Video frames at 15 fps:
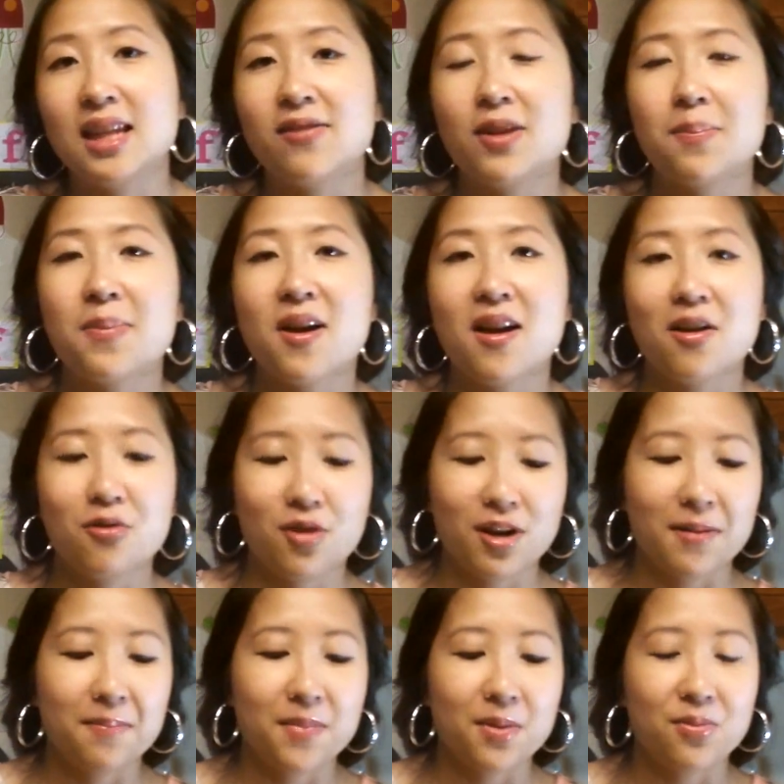leafy part
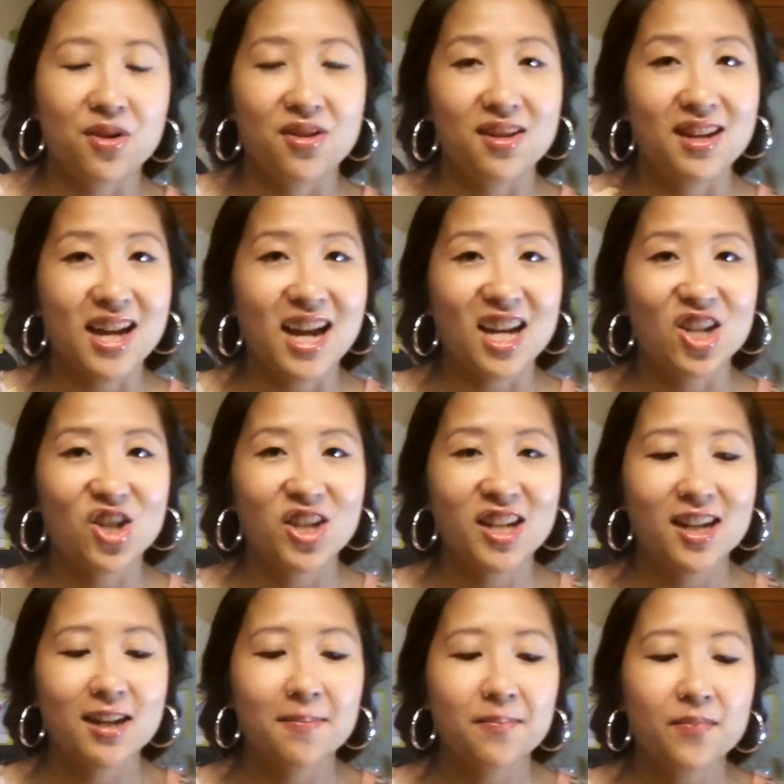where my brother and I
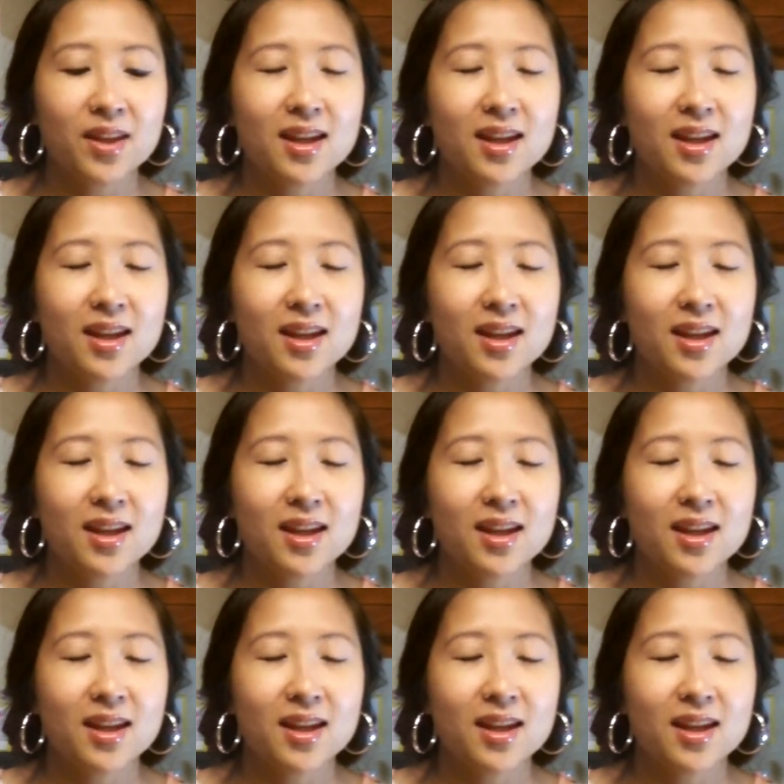share.